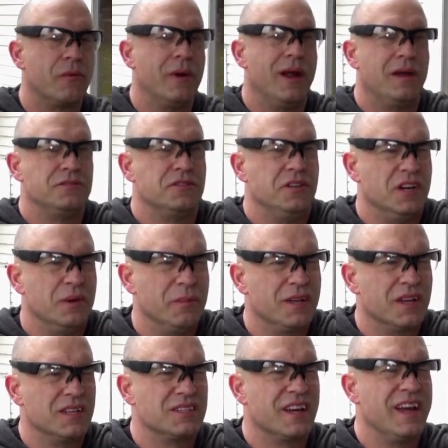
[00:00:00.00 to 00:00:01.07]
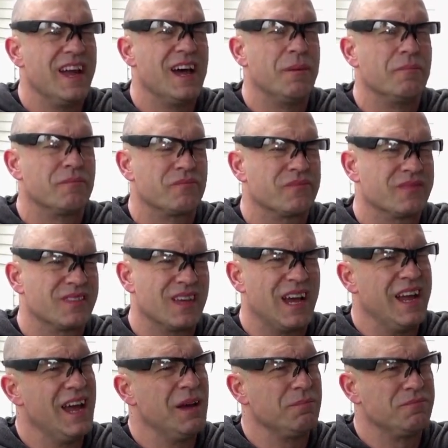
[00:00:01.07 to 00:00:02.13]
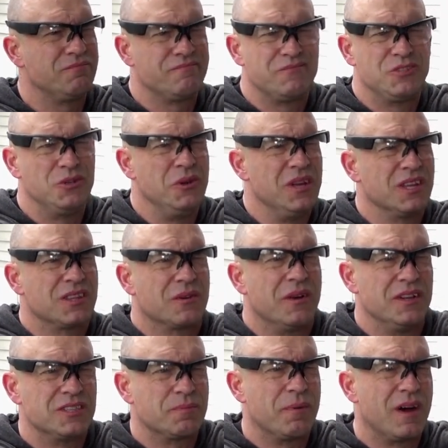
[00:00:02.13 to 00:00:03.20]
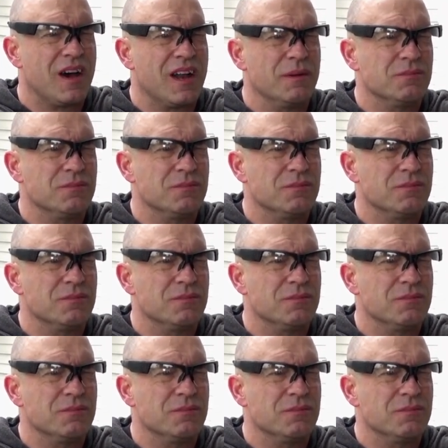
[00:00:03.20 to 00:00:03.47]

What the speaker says: rounds in here because I am shooting at the right spot.